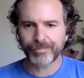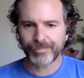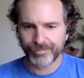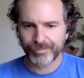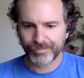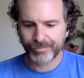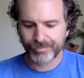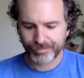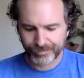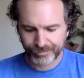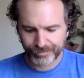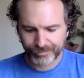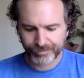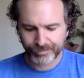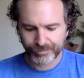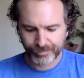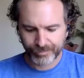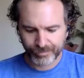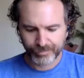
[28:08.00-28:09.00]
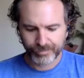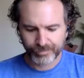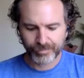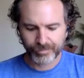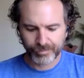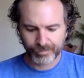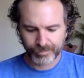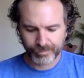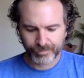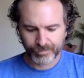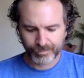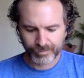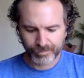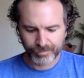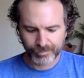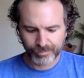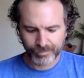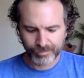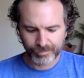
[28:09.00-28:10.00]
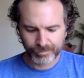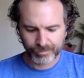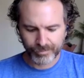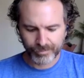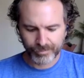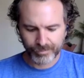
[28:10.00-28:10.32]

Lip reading: them trying to win contracts so the